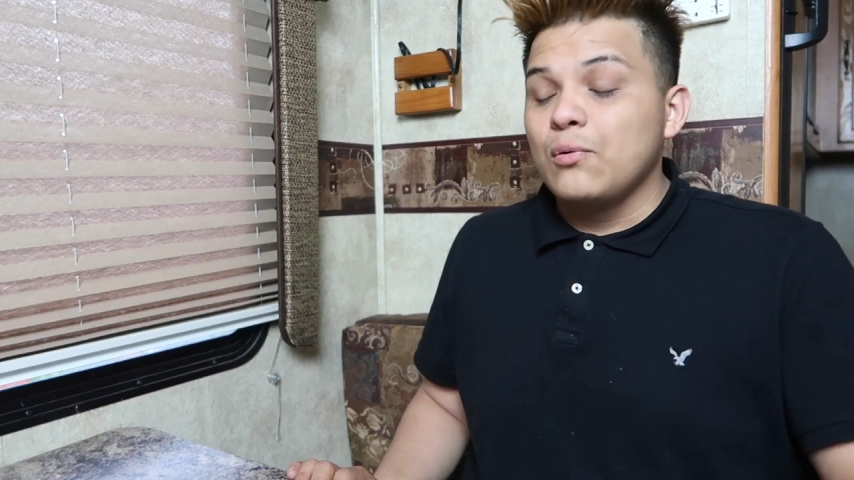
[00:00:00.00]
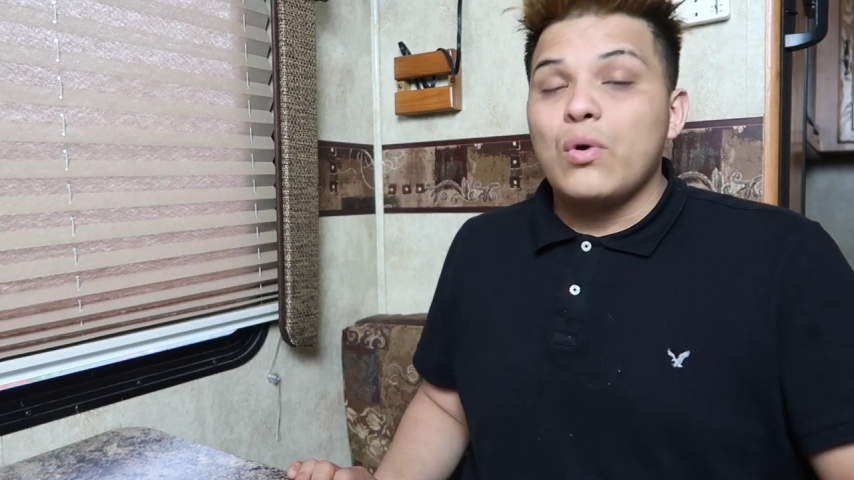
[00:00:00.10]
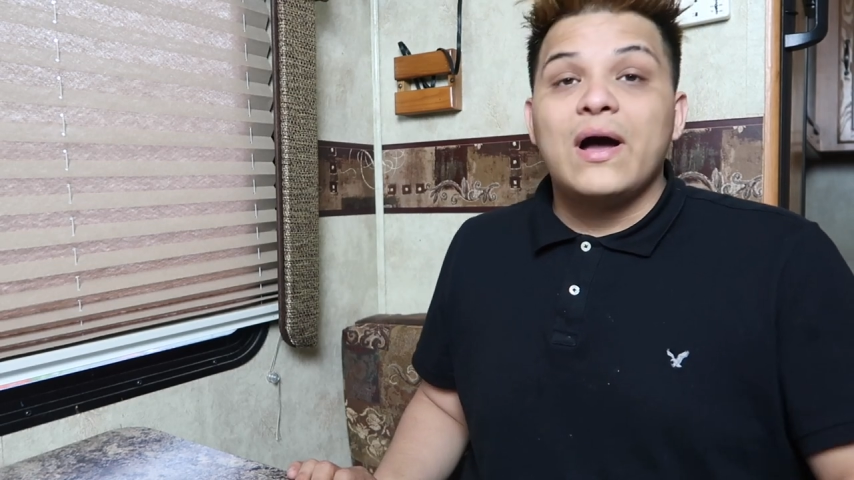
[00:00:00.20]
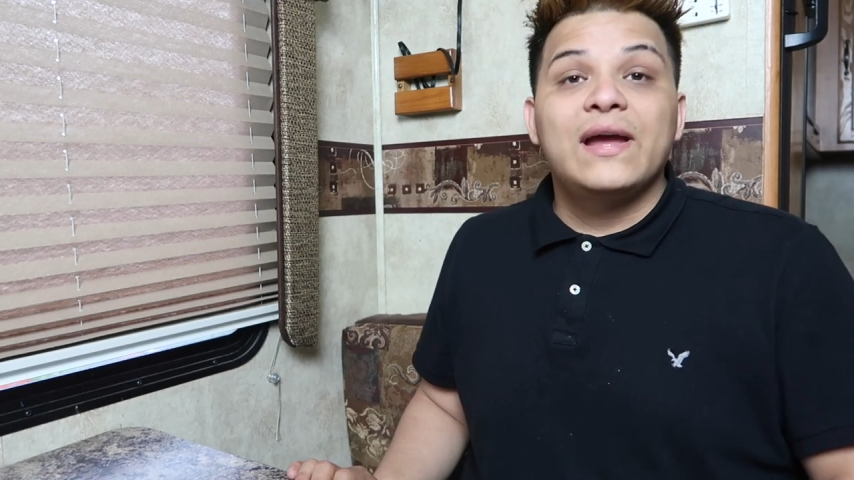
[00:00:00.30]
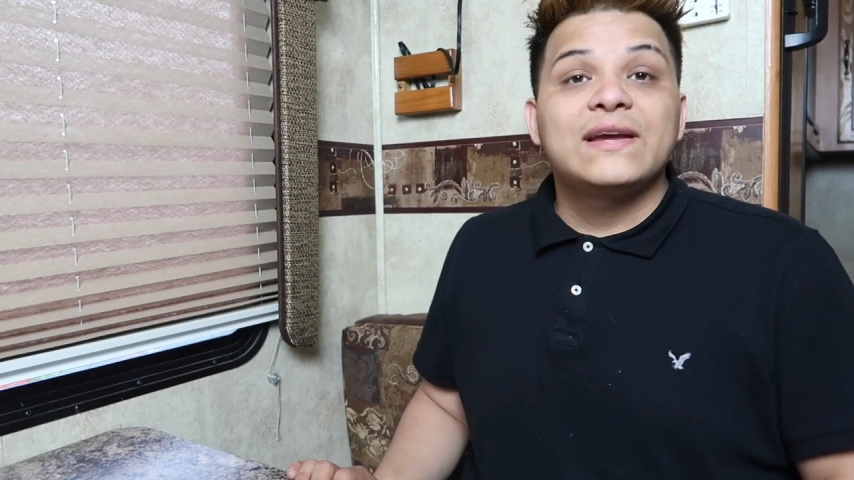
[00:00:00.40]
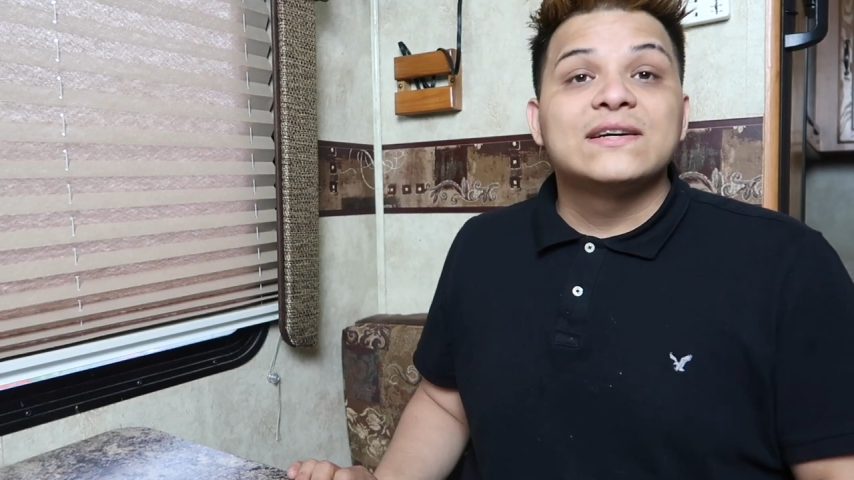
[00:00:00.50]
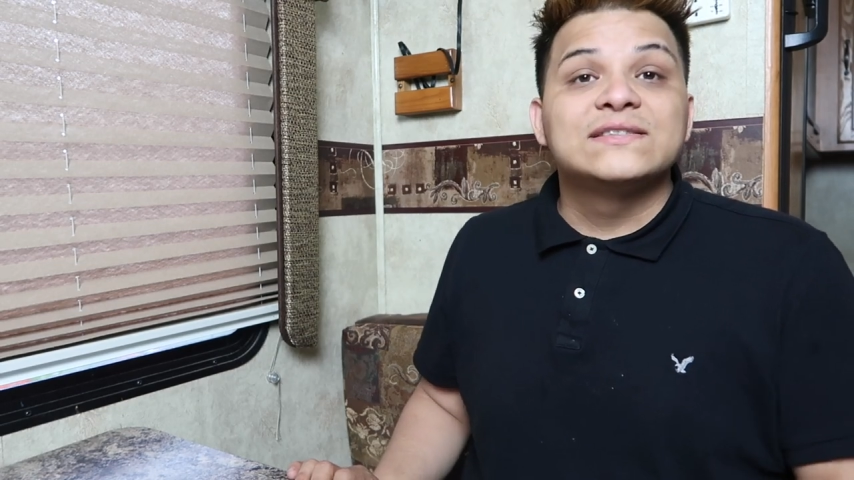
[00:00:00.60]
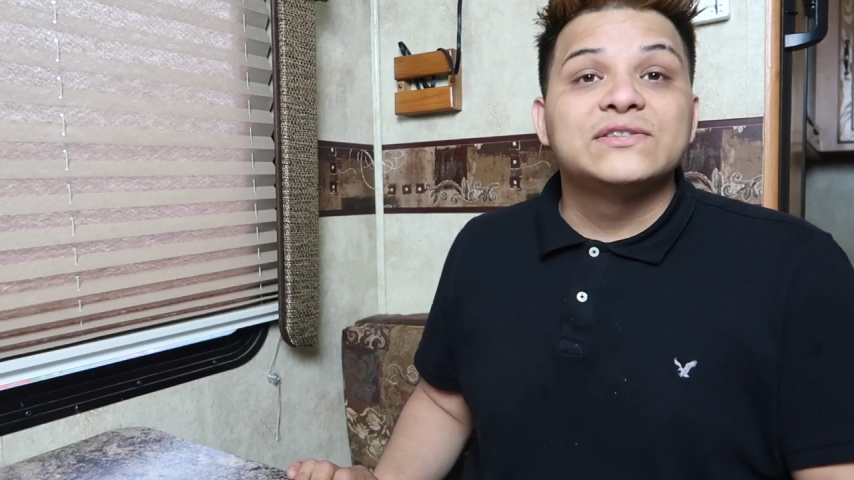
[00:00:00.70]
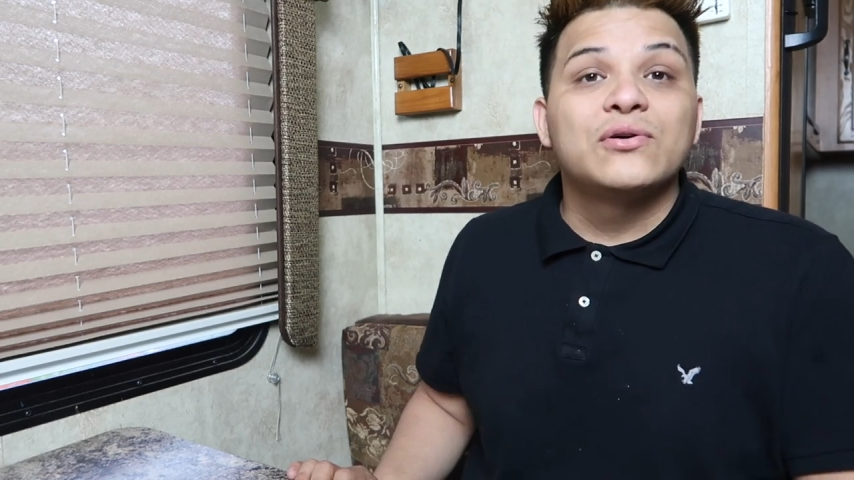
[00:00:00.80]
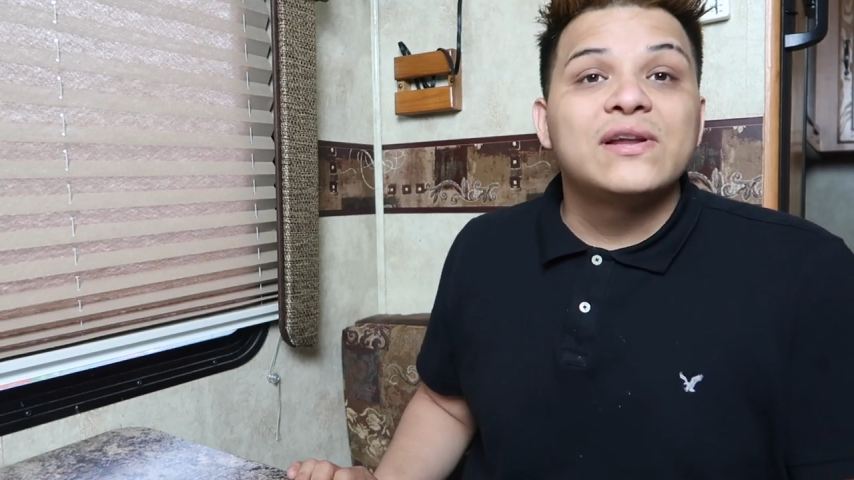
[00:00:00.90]
Why?
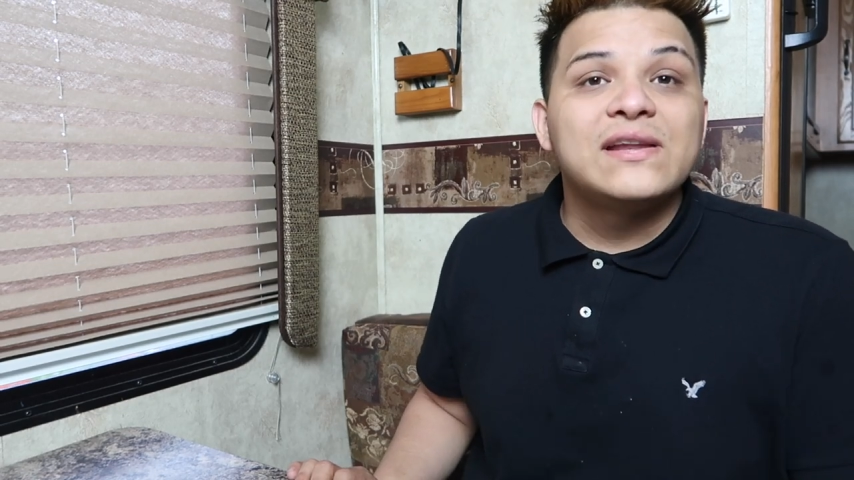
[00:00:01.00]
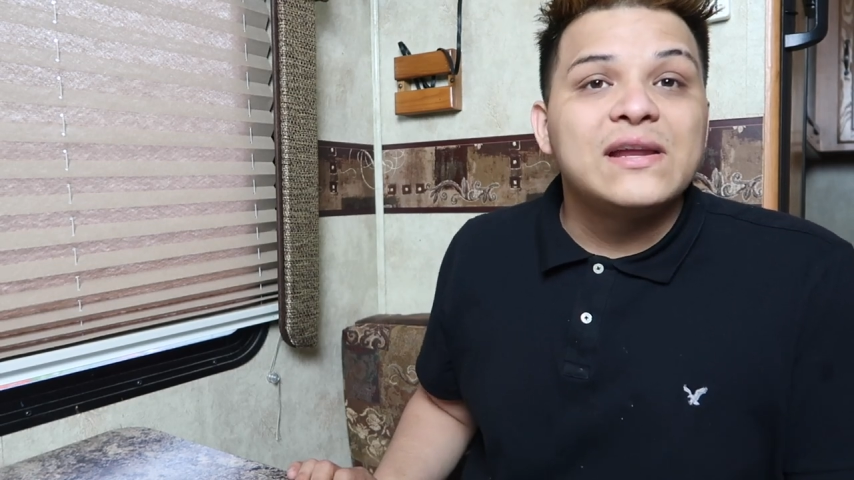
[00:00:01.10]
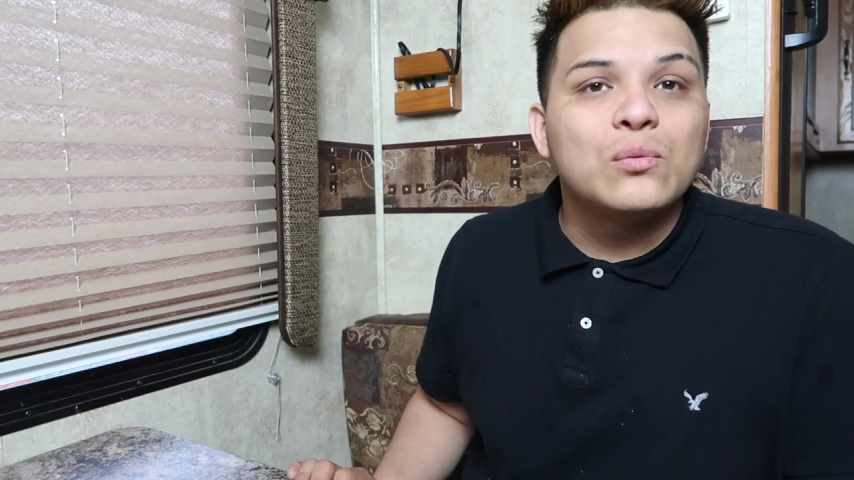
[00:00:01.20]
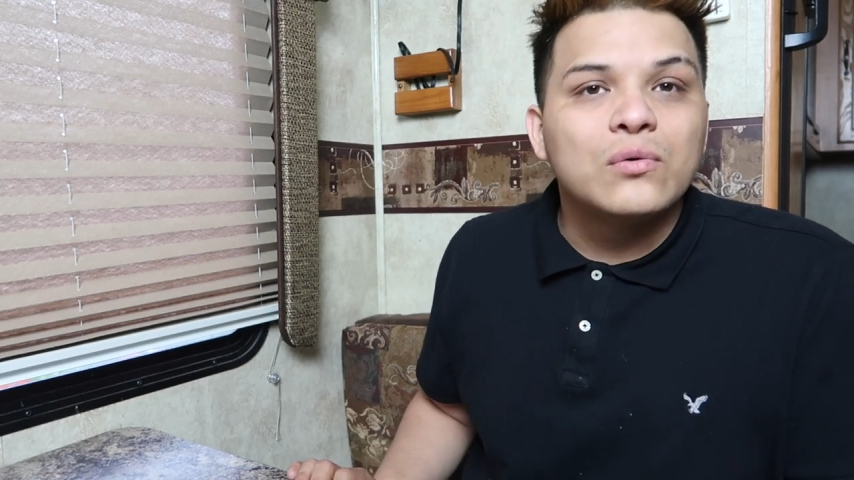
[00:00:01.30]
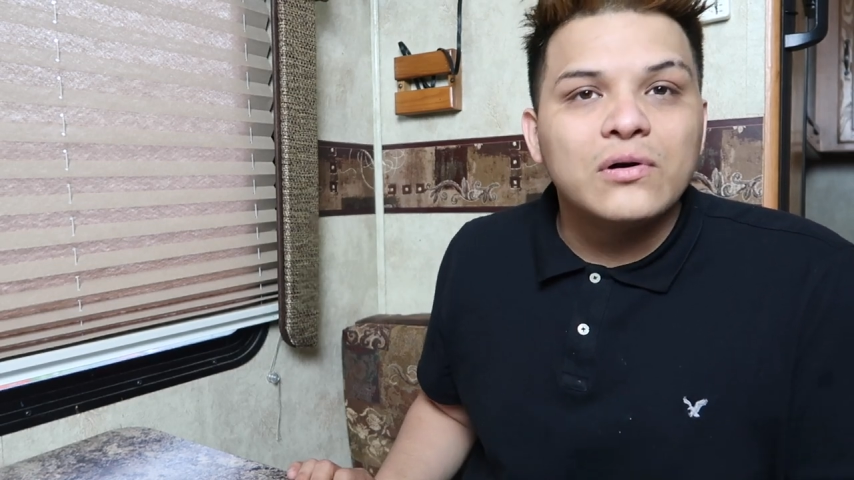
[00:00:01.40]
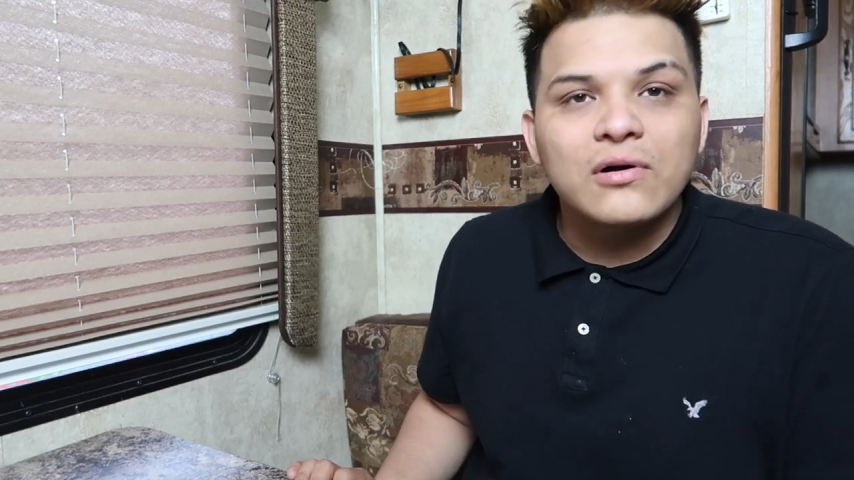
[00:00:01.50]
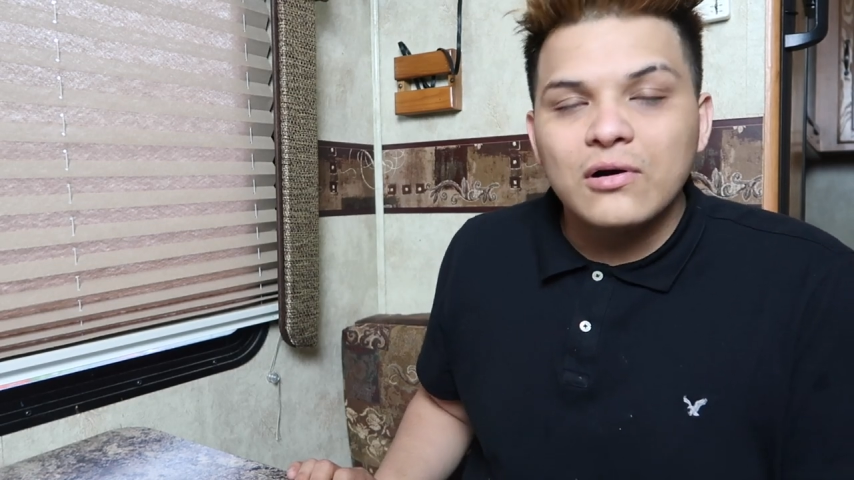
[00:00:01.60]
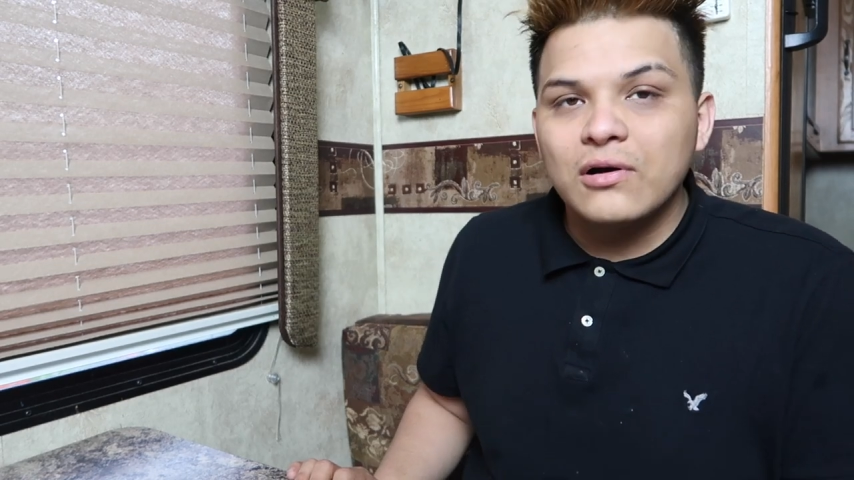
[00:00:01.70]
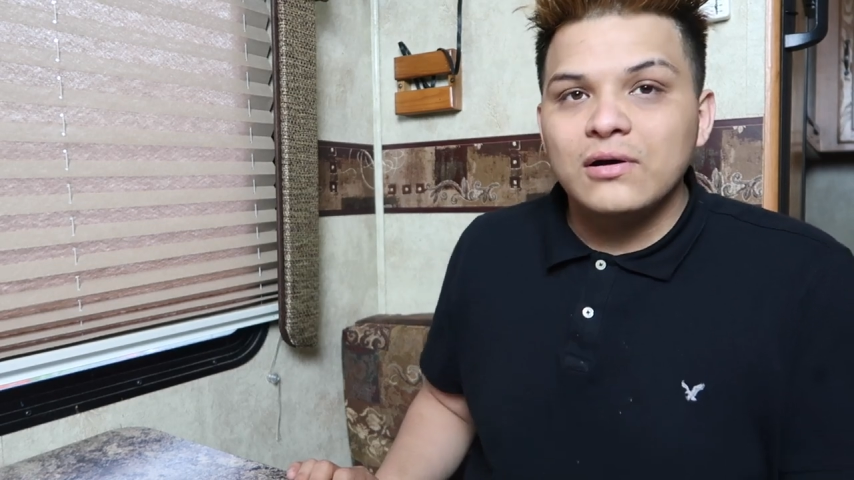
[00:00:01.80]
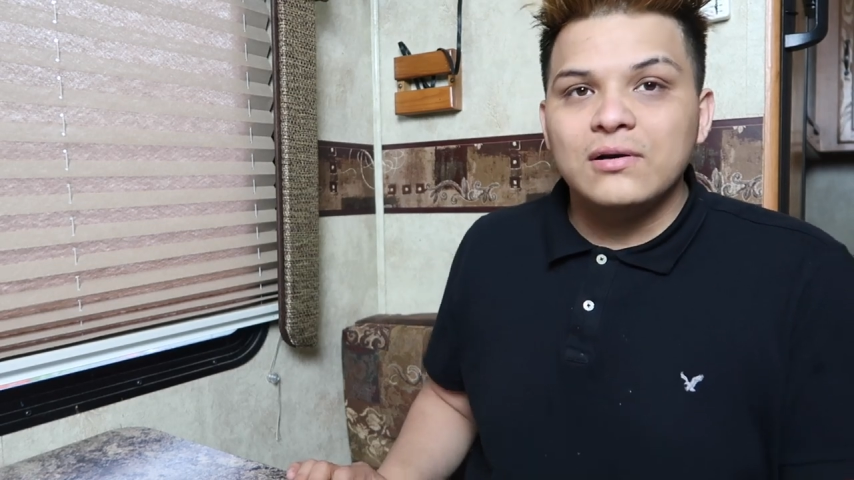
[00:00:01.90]
Because you only need one
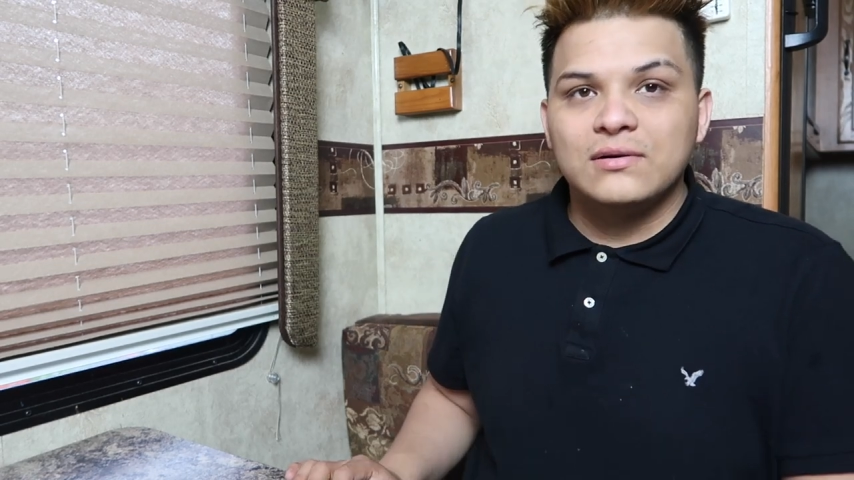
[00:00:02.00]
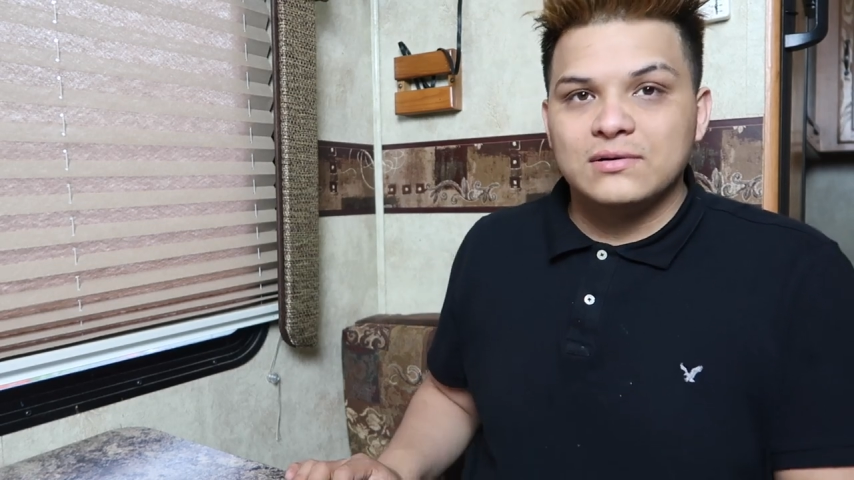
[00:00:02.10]
card